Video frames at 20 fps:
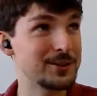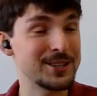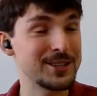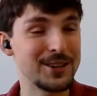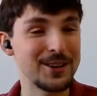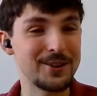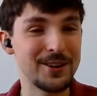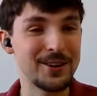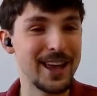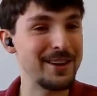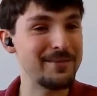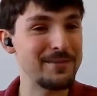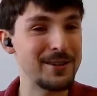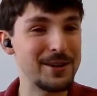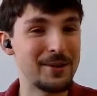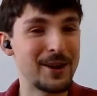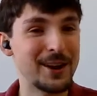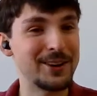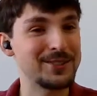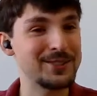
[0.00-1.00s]
So,
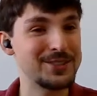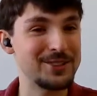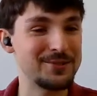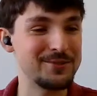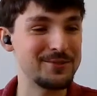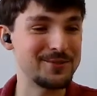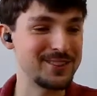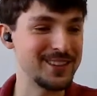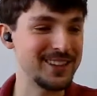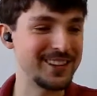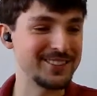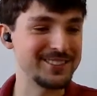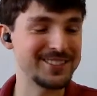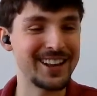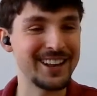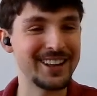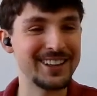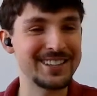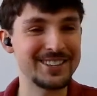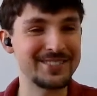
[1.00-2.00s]
Amy, why don't you,
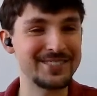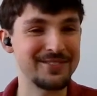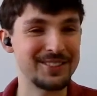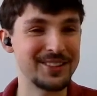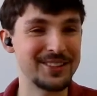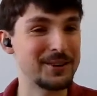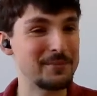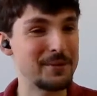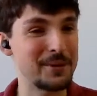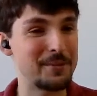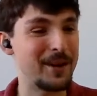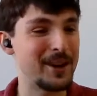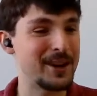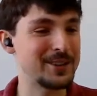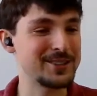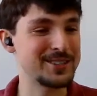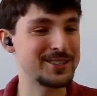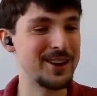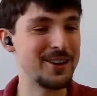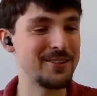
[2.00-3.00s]
tell us a little bit about
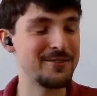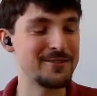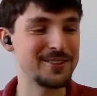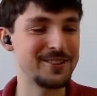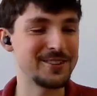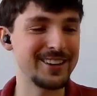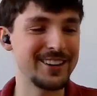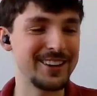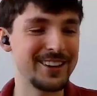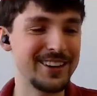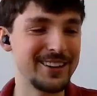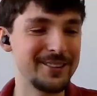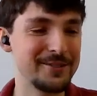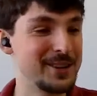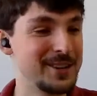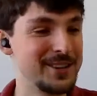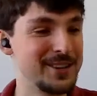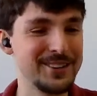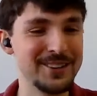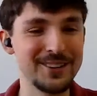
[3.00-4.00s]
yourself and
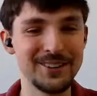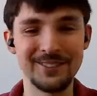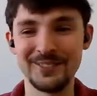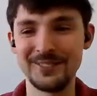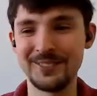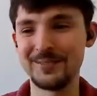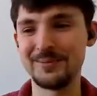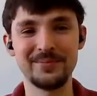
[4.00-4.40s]
what you do?